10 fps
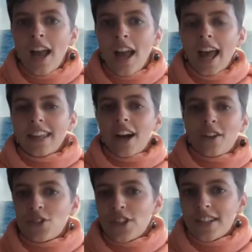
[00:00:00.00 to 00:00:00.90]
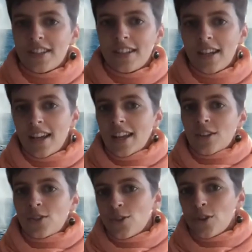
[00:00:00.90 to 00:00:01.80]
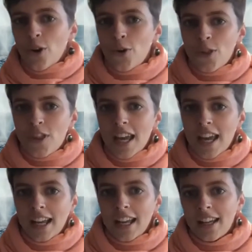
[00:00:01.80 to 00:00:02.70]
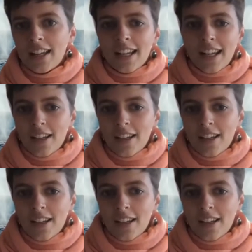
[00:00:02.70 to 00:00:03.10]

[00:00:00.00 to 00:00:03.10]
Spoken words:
and they kind of just do their own thing,